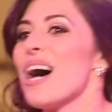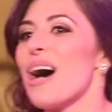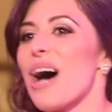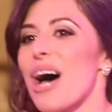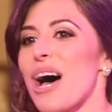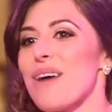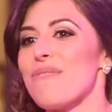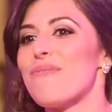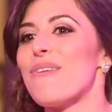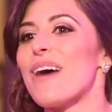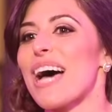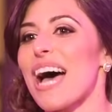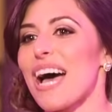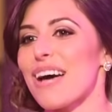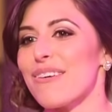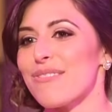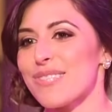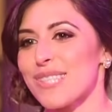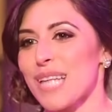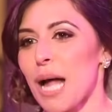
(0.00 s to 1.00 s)
But
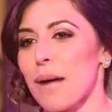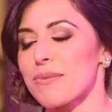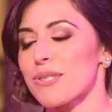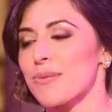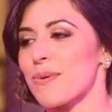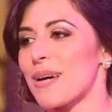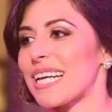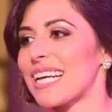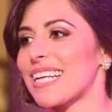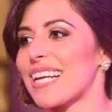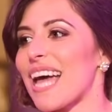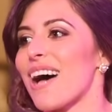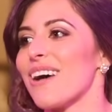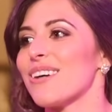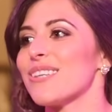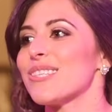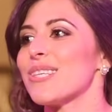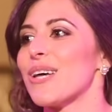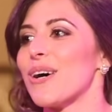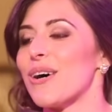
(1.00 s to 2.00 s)
I've stopped sweating
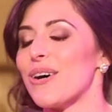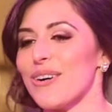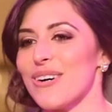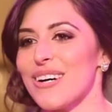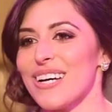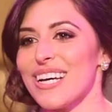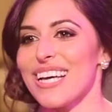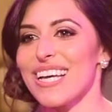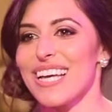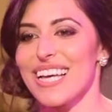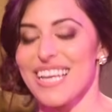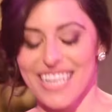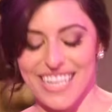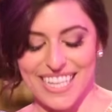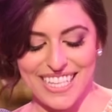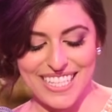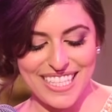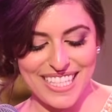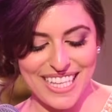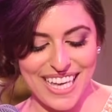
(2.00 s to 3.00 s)
now, so
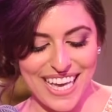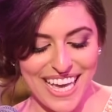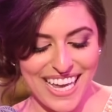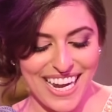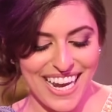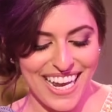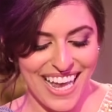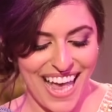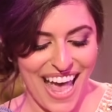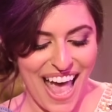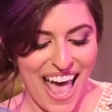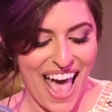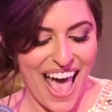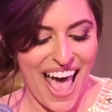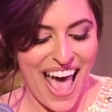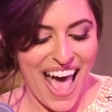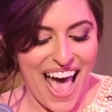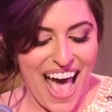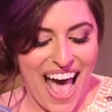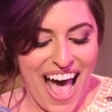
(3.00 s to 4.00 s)
it's good.
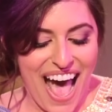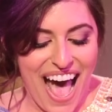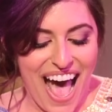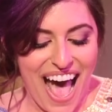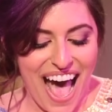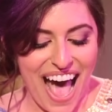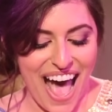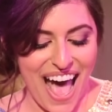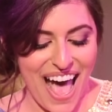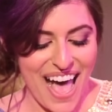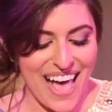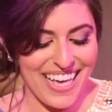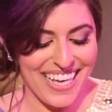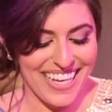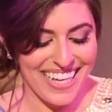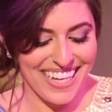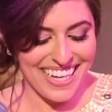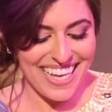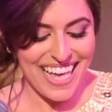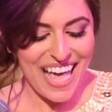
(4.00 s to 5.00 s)
Uh,
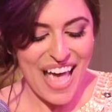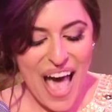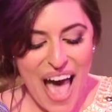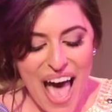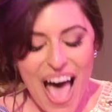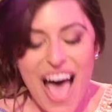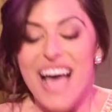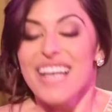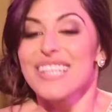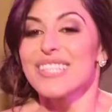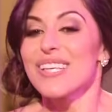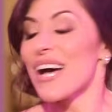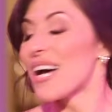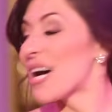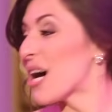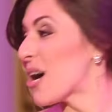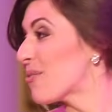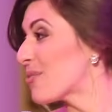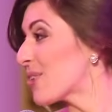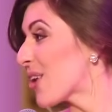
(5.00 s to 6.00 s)
so I
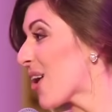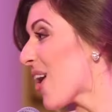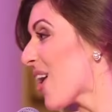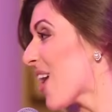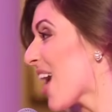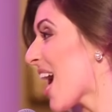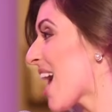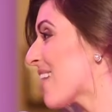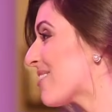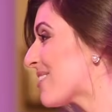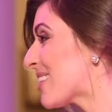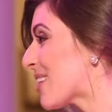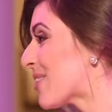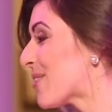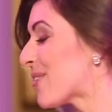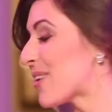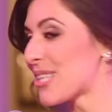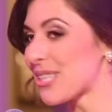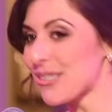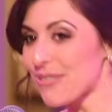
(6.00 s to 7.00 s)
hope you're all having
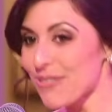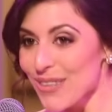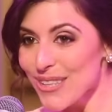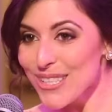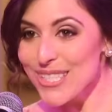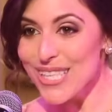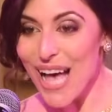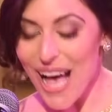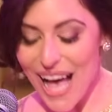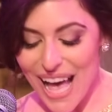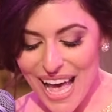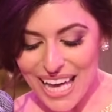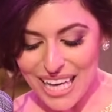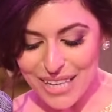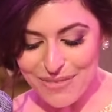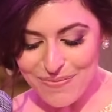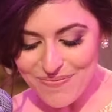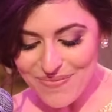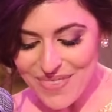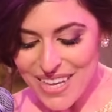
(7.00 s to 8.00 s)
a wonderful
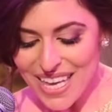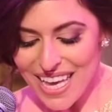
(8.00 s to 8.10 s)
time.